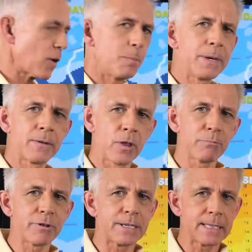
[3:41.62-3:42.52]
flow, a bit on the
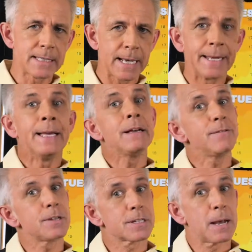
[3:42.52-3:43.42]
breezy side.
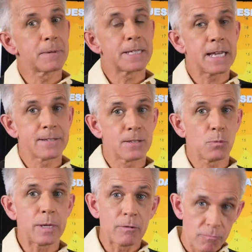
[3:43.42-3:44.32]
First couple of days of
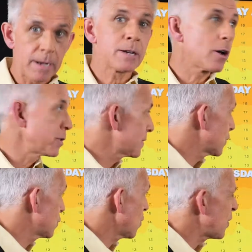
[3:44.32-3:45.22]
the week, raincoats
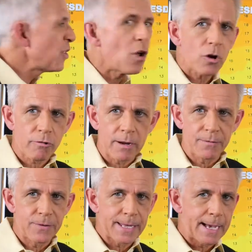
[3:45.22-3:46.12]
for sure. Not
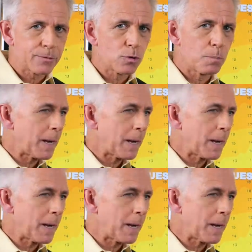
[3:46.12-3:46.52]
great for the outdoor